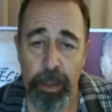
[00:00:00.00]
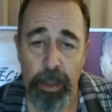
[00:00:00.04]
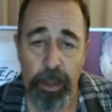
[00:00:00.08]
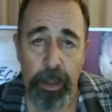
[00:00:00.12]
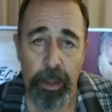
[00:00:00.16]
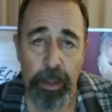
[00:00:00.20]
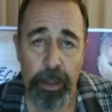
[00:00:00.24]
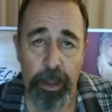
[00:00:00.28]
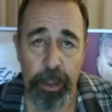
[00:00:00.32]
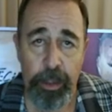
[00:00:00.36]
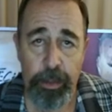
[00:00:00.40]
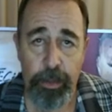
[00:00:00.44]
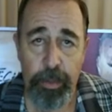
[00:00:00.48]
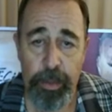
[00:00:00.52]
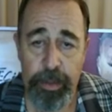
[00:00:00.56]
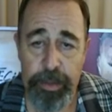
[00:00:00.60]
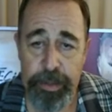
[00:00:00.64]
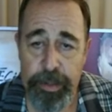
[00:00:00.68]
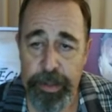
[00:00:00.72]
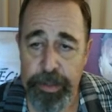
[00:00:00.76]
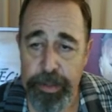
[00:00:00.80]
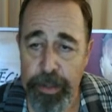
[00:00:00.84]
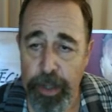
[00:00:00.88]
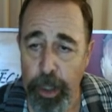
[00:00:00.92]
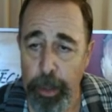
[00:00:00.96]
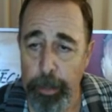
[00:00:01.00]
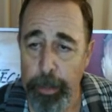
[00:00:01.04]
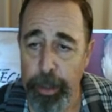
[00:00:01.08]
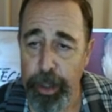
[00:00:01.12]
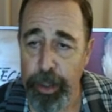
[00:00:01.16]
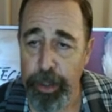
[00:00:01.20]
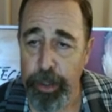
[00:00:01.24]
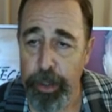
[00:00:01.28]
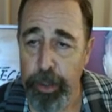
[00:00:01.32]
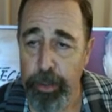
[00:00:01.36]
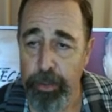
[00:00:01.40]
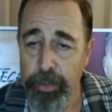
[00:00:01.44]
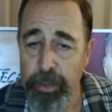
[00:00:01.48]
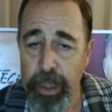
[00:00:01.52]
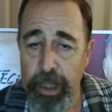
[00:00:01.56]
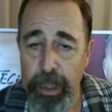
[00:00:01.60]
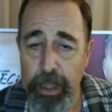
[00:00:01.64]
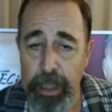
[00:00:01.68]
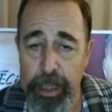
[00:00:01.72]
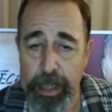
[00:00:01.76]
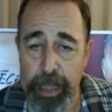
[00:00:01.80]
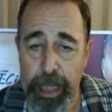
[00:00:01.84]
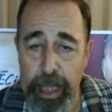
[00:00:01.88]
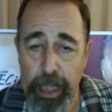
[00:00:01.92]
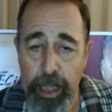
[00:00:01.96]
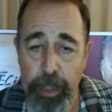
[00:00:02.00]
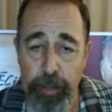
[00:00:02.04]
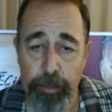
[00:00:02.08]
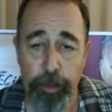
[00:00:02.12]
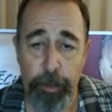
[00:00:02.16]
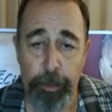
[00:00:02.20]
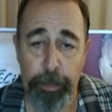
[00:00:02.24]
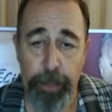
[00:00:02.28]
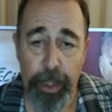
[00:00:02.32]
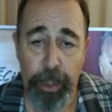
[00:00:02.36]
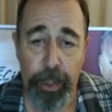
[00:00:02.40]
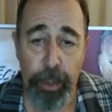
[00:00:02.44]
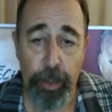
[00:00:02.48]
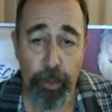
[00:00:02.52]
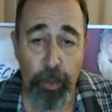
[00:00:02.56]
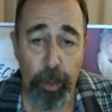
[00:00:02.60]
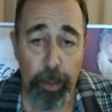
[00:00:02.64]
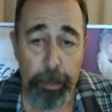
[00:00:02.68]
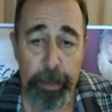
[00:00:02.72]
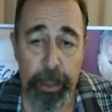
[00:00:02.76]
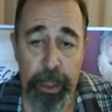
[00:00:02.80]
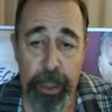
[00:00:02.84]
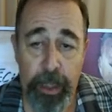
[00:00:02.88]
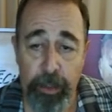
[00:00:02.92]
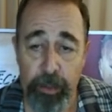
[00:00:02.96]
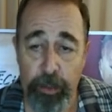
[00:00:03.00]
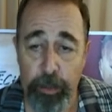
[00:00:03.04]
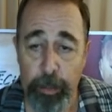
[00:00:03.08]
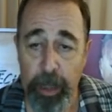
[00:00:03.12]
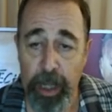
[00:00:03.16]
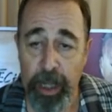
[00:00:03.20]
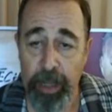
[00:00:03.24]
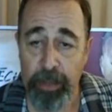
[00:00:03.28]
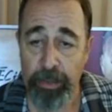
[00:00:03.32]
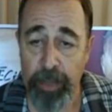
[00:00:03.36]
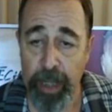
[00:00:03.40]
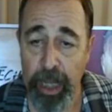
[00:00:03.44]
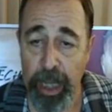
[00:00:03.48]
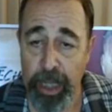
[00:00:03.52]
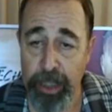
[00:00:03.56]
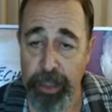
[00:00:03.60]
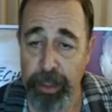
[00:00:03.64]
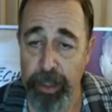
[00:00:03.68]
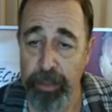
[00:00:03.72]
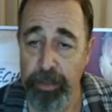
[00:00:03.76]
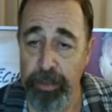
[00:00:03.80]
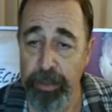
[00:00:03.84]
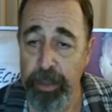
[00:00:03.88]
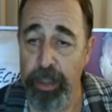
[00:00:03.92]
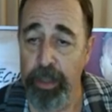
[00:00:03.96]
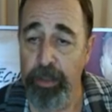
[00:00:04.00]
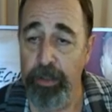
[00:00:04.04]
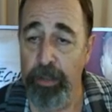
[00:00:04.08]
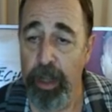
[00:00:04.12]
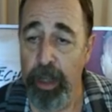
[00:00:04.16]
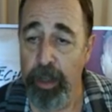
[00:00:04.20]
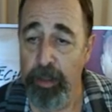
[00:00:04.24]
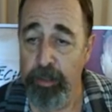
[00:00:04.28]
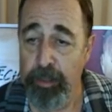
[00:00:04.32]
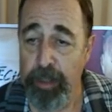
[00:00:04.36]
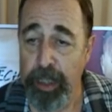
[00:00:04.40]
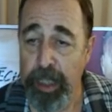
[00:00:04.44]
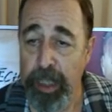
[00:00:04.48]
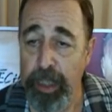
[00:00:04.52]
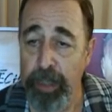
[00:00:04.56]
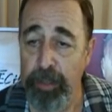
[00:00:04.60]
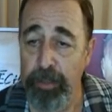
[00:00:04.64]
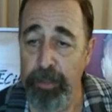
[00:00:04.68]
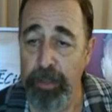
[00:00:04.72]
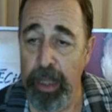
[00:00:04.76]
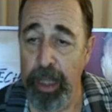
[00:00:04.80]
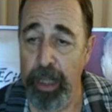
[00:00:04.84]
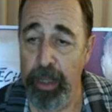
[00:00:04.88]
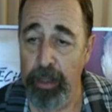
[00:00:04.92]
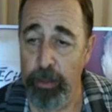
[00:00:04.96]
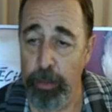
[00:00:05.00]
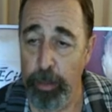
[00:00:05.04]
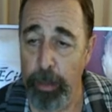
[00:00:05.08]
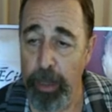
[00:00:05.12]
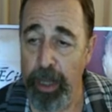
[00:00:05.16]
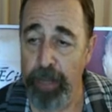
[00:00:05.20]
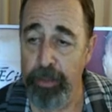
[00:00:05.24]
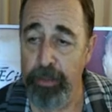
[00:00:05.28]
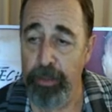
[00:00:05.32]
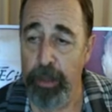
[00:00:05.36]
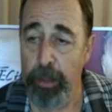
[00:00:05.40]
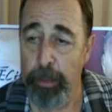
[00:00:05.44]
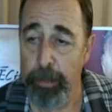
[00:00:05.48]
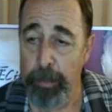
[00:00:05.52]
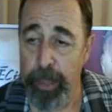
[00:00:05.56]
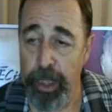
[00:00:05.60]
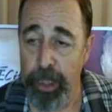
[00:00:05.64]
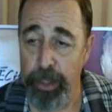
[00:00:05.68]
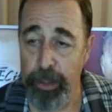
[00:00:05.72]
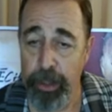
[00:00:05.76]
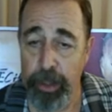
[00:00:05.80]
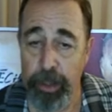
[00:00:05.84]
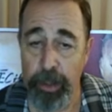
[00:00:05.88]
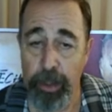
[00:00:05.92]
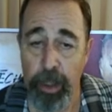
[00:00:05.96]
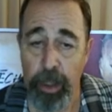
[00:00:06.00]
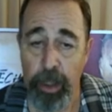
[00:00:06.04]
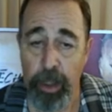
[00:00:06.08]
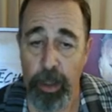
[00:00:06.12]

This was determined using the data from the European Space Agency's Venus Express mission,